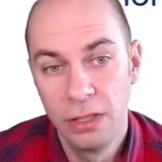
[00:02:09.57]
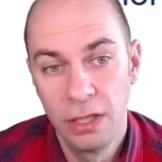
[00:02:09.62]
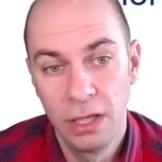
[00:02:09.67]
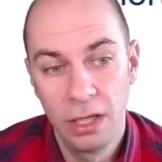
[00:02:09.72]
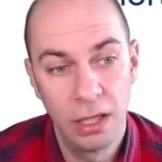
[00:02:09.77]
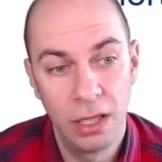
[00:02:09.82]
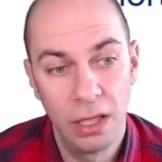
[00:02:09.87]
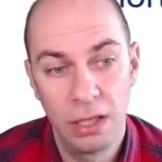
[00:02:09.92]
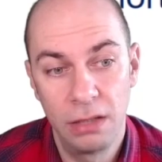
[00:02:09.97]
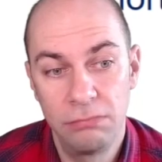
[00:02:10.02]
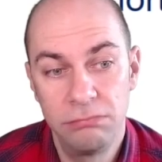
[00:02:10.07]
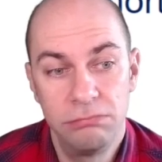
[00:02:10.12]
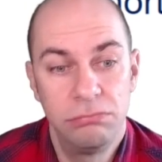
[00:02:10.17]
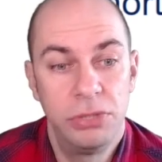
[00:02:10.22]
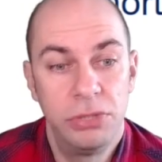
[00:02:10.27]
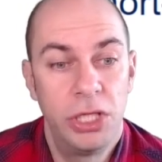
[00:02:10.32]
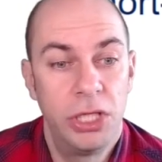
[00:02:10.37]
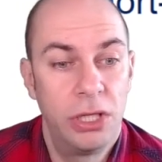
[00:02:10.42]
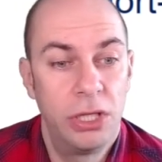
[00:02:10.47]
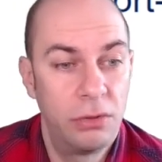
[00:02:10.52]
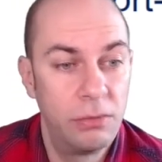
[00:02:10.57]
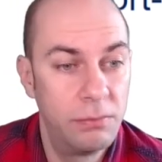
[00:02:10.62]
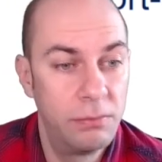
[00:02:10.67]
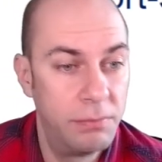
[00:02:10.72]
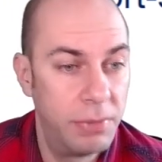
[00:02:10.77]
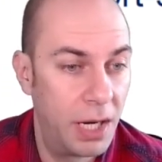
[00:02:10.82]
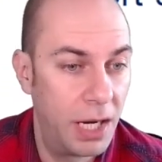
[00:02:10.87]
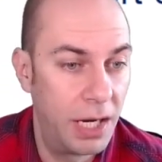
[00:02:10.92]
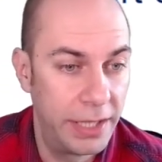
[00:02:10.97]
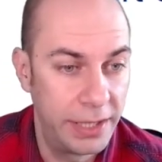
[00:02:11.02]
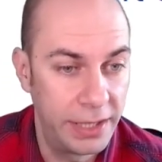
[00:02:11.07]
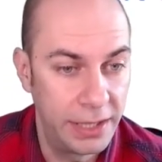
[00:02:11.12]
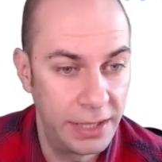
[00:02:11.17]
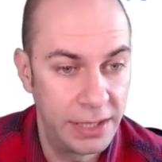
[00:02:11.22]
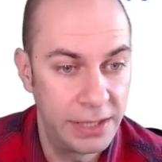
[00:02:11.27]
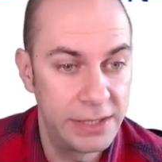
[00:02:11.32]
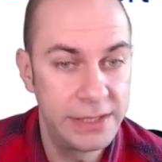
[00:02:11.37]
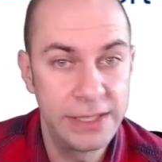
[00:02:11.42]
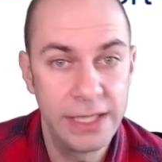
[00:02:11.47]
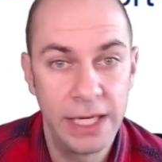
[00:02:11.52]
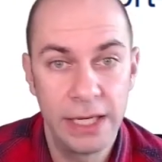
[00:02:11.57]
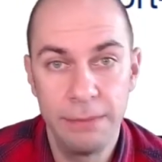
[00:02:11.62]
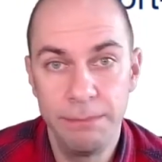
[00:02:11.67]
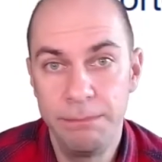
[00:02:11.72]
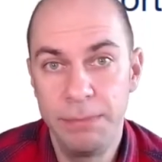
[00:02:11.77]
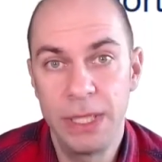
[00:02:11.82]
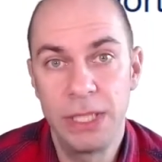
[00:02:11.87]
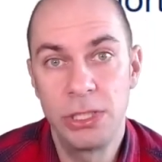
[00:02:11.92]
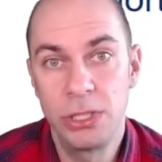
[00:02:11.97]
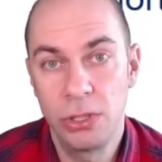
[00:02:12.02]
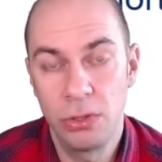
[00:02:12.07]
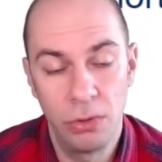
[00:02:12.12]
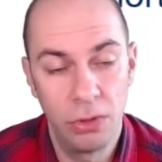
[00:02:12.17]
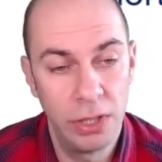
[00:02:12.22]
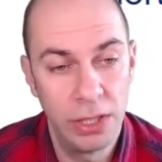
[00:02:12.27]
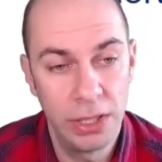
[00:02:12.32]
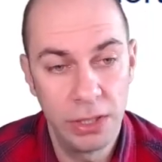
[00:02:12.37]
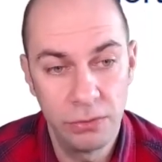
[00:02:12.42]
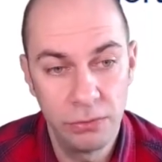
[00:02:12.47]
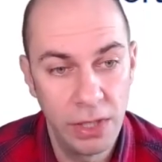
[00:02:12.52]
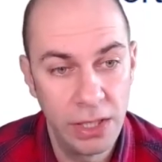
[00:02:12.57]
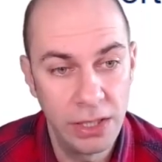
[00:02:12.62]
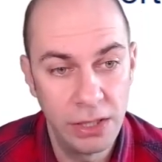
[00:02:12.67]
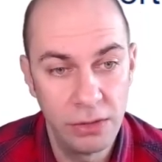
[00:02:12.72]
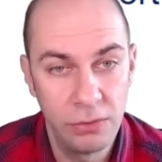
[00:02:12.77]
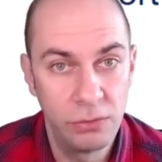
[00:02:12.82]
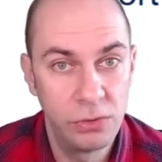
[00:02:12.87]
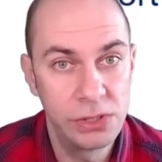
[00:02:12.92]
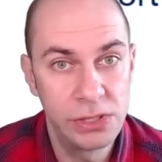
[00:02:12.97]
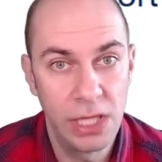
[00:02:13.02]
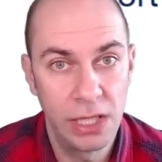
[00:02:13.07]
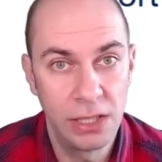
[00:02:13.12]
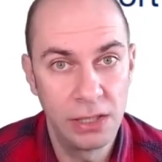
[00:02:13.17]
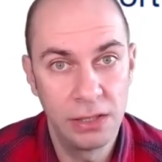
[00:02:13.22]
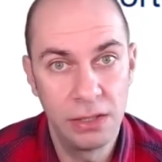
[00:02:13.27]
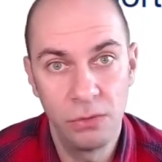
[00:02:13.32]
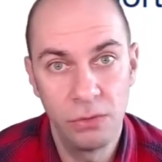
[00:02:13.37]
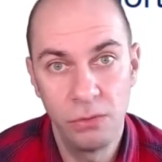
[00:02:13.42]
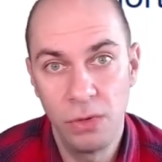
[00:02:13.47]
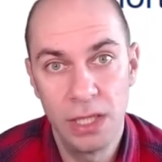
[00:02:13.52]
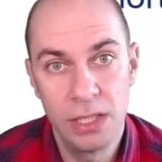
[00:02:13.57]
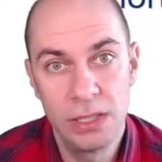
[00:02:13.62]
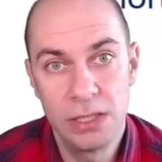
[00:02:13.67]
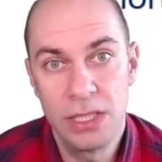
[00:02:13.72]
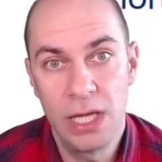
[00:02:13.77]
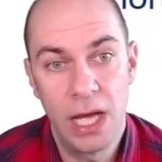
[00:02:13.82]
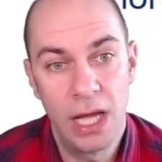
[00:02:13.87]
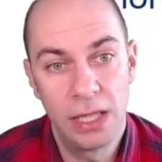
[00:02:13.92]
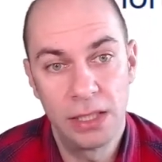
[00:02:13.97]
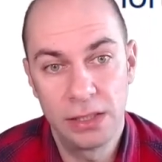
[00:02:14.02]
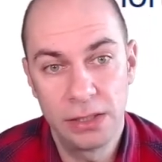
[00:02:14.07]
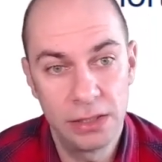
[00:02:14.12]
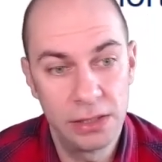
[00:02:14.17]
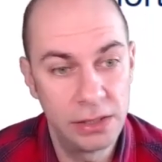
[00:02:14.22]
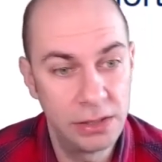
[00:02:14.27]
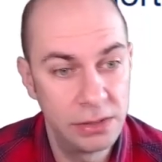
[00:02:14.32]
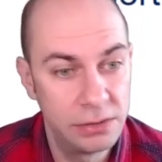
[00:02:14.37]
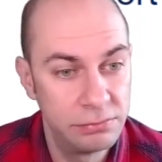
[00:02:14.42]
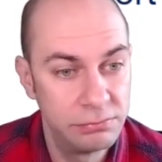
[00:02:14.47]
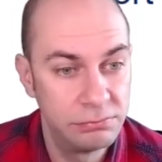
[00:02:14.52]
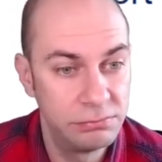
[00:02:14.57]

buying, let's say, Bitcoin when it was under $1.